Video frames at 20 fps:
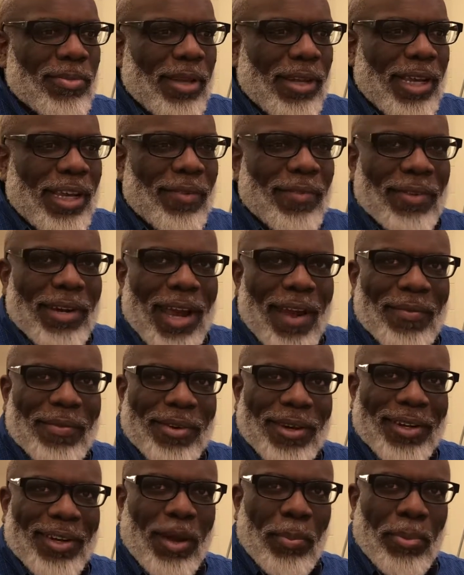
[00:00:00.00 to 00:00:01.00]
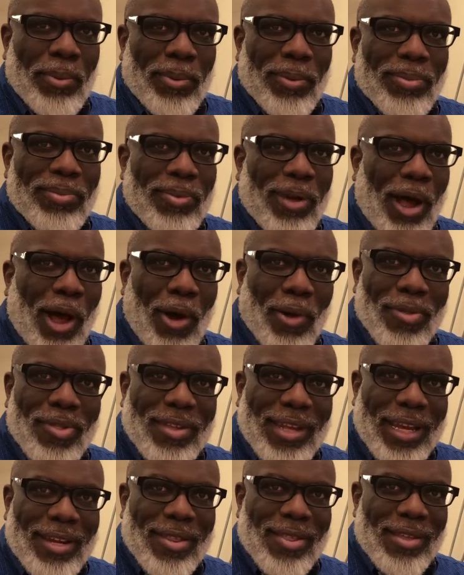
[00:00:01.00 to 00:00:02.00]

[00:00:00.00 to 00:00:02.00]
Even after a couple all-state